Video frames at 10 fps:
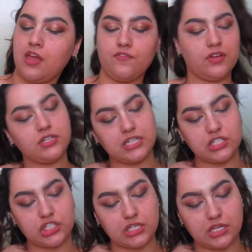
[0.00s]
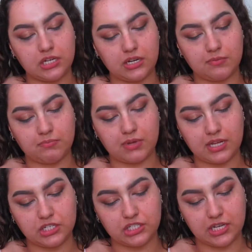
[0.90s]
foundation. My
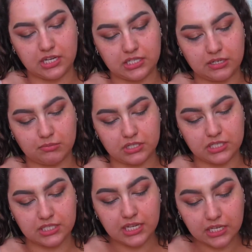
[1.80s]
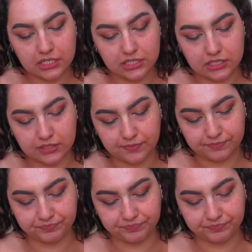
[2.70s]
shade is number 6.